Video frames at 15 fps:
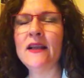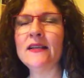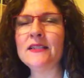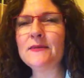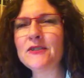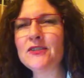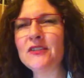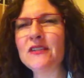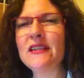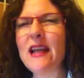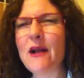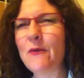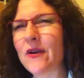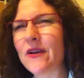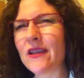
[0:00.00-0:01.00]
Especially
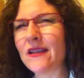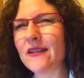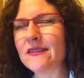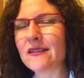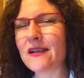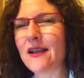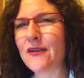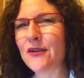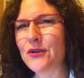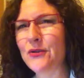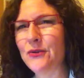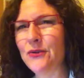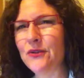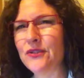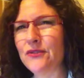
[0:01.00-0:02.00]
networking, it's kind of
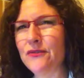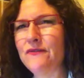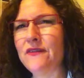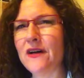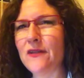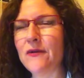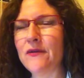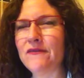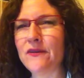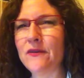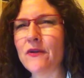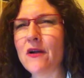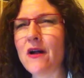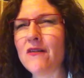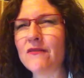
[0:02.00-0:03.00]
cool to do follow-up
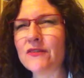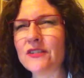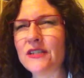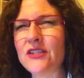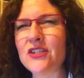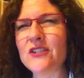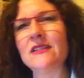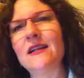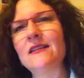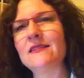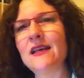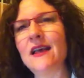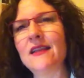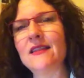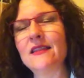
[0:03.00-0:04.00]
phone conversations
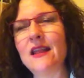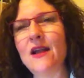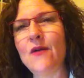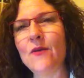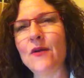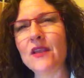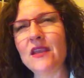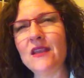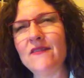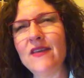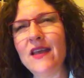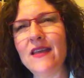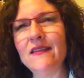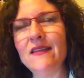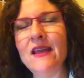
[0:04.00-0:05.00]
outside of the networking
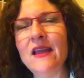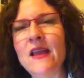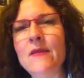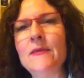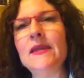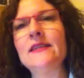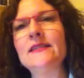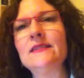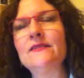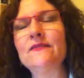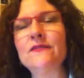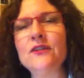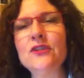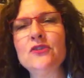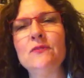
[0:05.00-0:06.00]
event because it
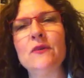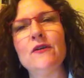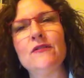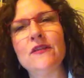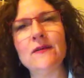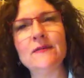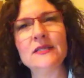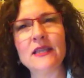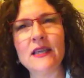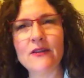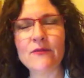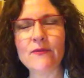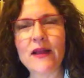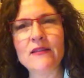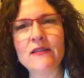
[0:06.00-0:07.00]
frees you both up to
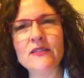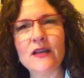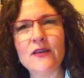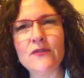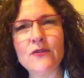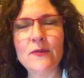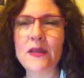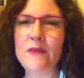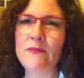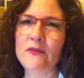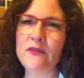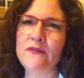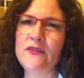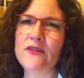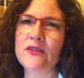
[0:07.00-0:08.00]
get around to other
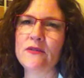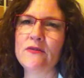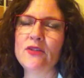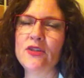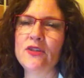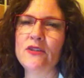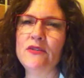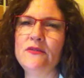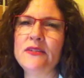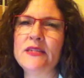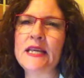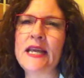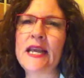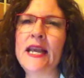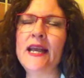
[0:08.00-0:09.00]
people if you so choose.
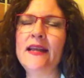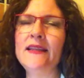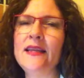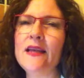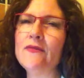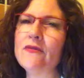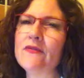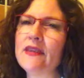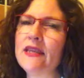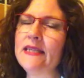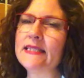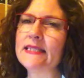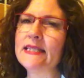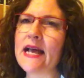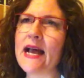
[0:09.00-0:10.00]
And the other thing
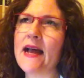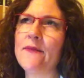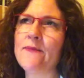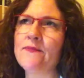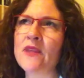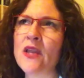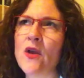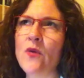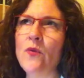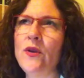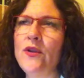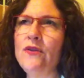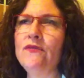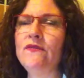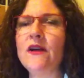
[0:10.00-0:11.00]
is that
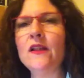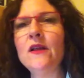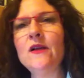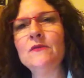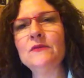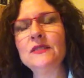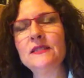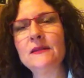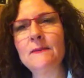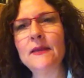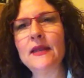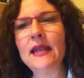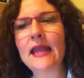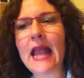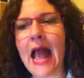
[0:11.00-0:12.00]
when you follow up with
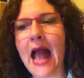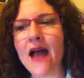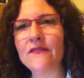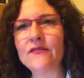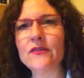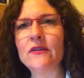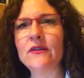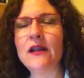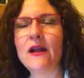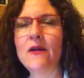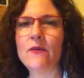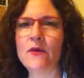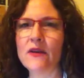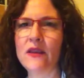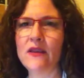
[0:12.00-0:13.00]
somebody after a
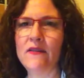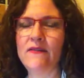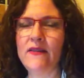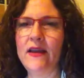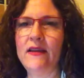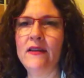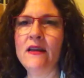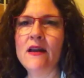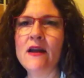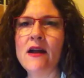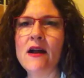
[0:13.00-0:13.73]
networking event